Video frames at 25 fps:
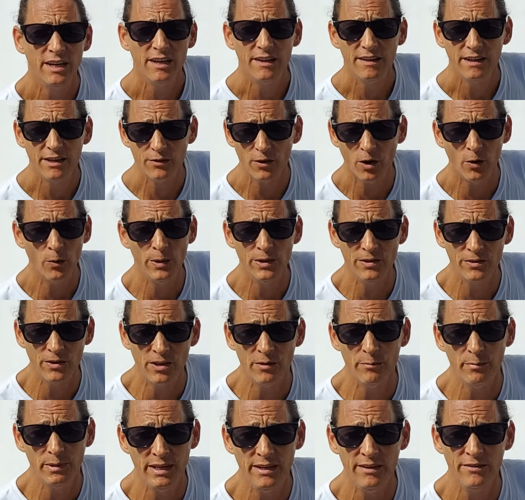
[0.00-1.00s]
There's always going
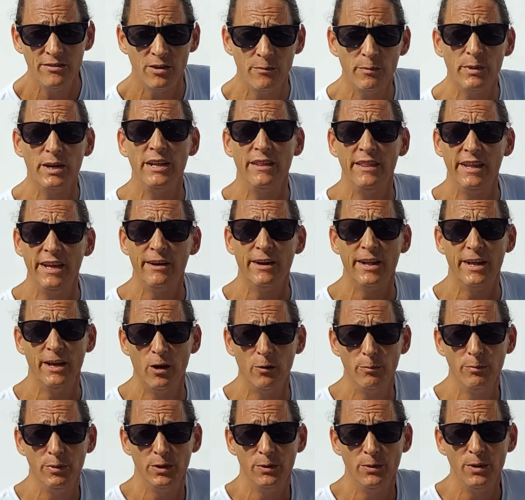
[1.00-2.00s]
to be somebody there to
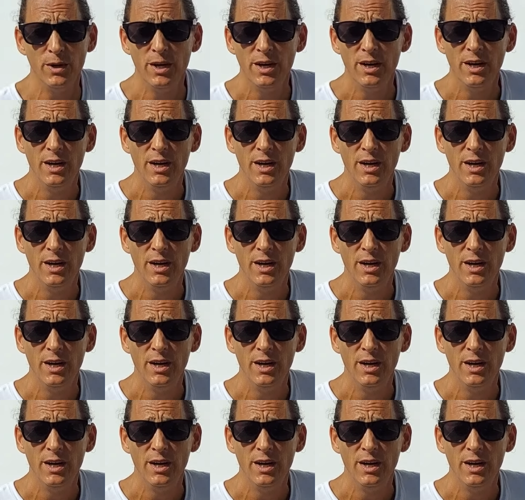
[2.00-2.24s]
help you.